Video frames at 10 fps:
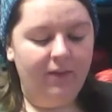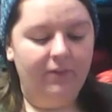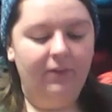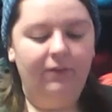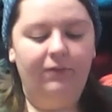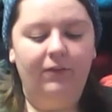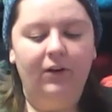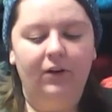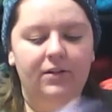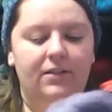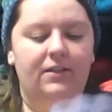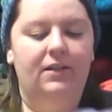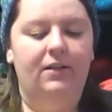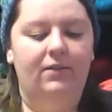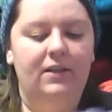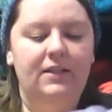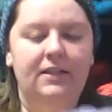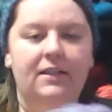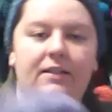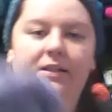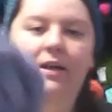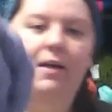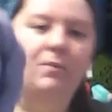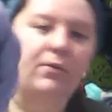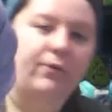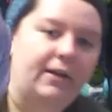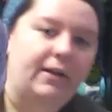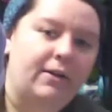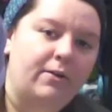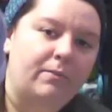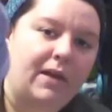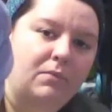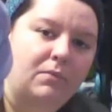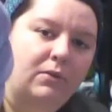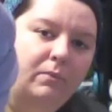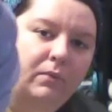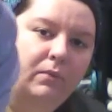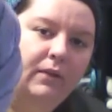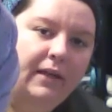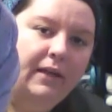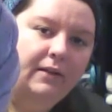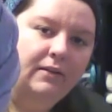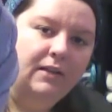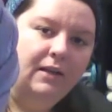The first, this is a merino bamboo blend.